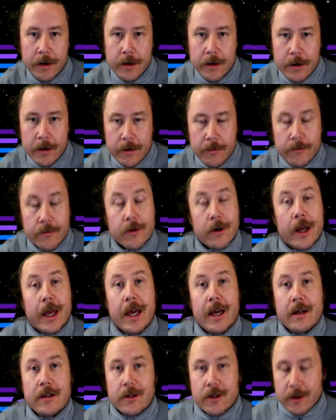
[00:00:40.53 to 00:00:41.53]
For
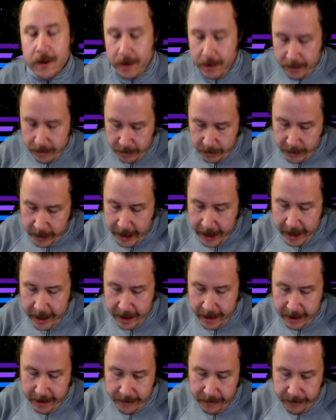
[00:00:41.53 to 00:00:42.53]
cancer, we
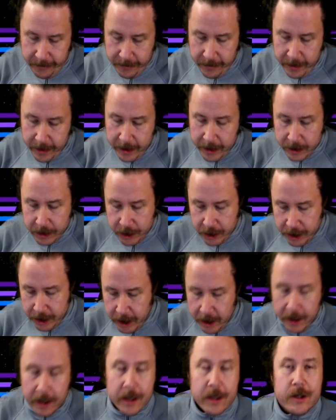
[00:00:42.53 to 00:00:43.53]
have shit
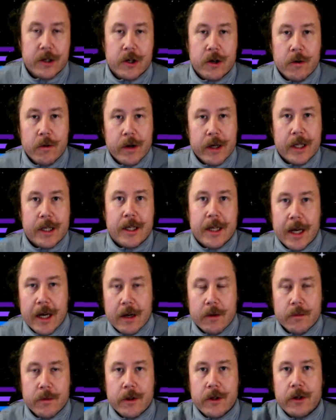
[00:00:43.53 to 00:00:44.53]
is going down with your